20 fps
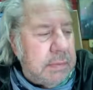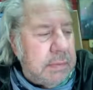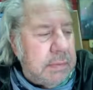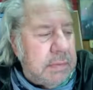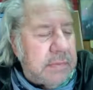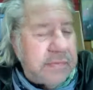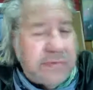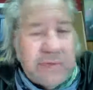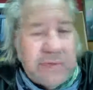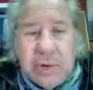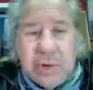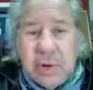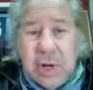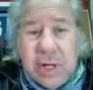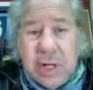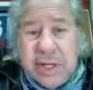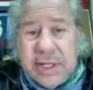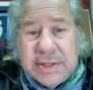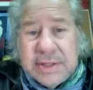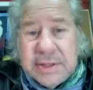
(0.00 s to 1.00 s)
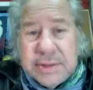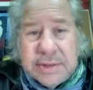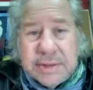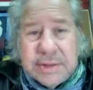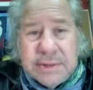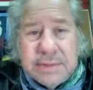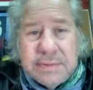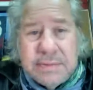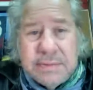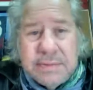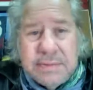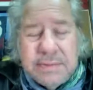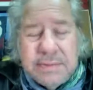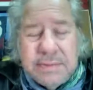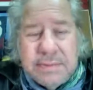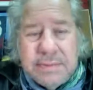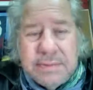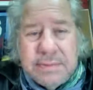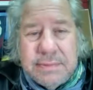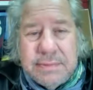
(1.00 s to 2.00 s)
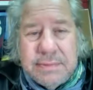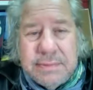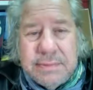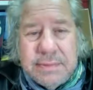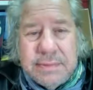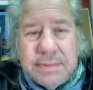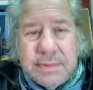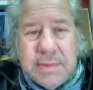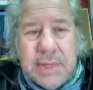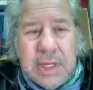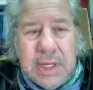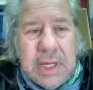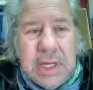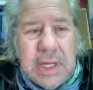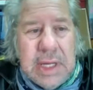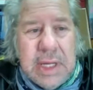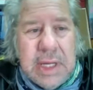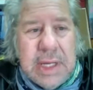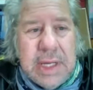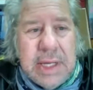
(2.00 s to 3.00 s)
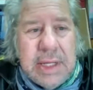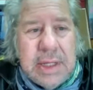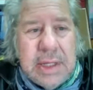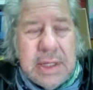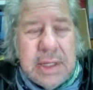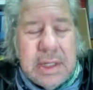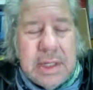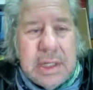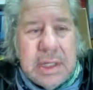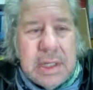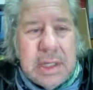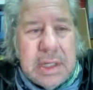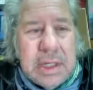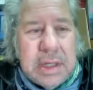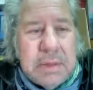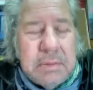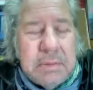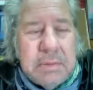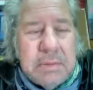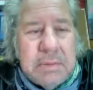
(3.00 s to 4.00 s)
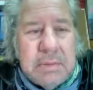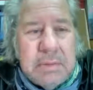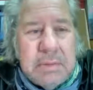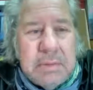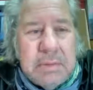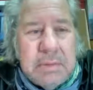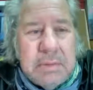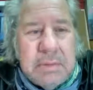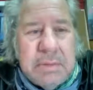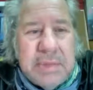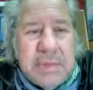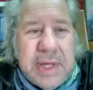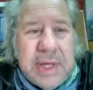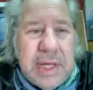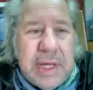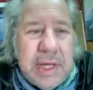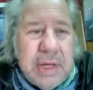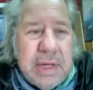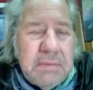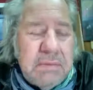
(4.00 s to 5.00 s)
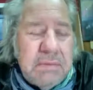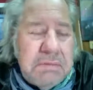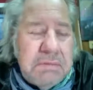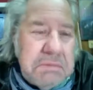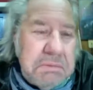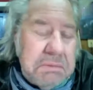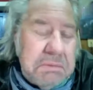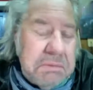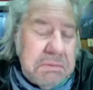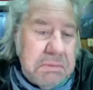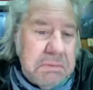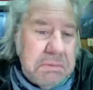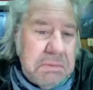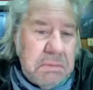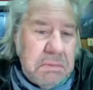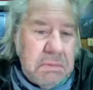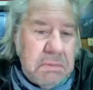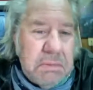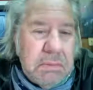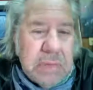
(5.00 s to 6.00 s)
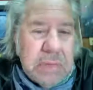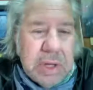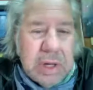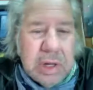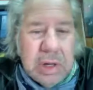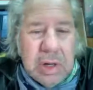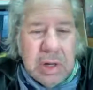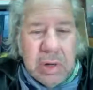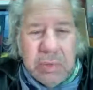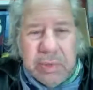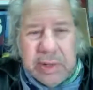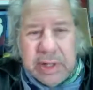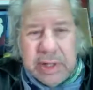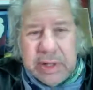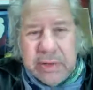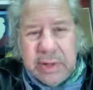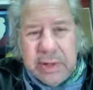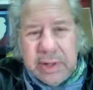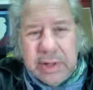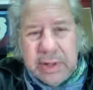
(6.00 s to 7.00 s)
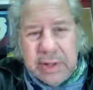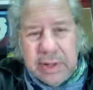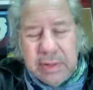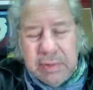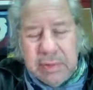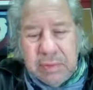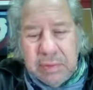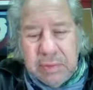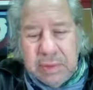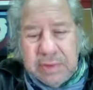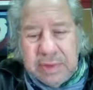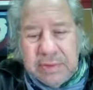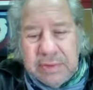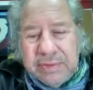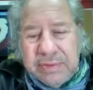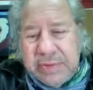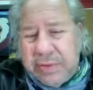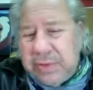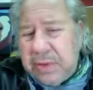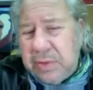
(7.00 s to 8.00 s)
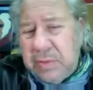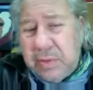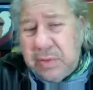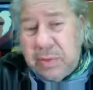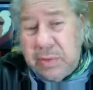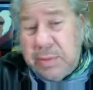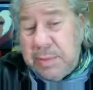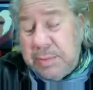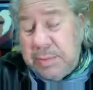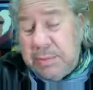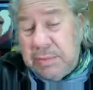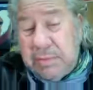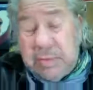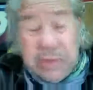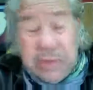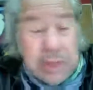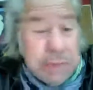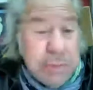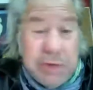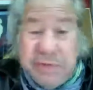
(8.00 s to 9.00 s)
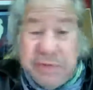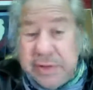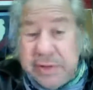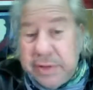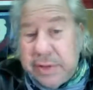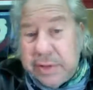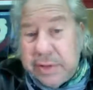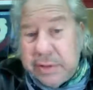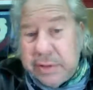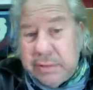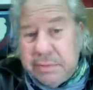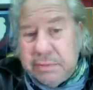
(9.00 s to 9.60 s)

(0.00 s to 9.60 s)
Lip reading: for audiences. And they are really credited with starting a movie theater.